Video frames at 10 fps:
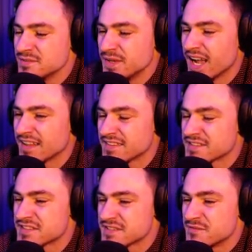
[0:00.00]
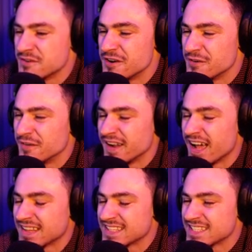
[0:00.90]
We got this. We
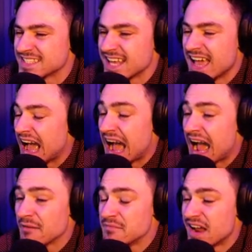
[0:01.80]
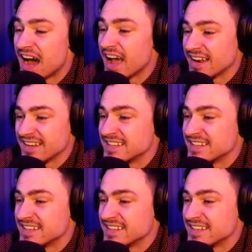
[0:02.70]
got this. I'm not...